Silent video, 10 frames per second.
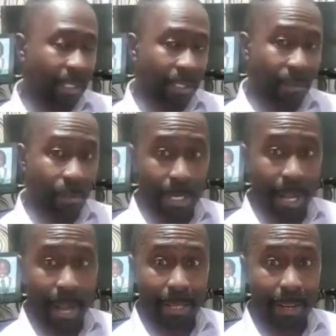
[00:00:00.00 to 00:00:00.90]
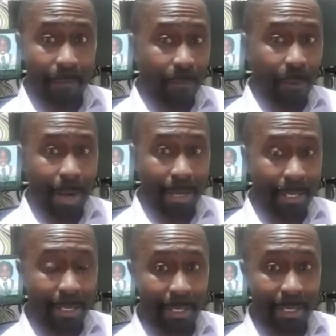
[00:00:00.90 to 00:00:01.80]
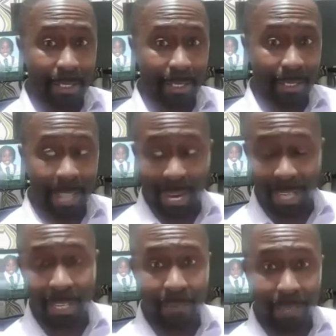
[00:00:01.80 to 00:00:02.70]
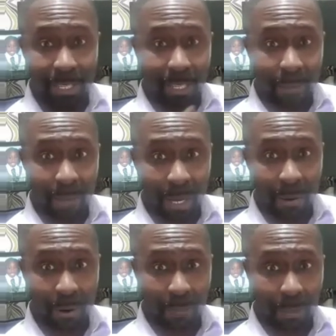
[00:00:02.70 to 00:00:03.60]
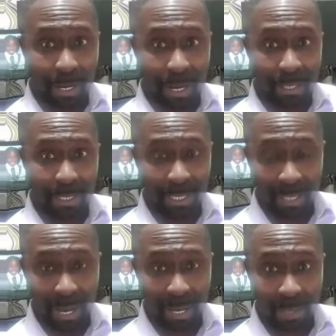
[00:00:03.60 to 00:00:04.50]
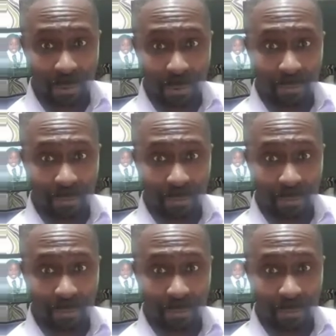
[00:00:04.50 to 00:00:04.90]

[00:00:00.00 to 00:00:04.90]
Will that influence negatively the becoming not pregnant inside classroom?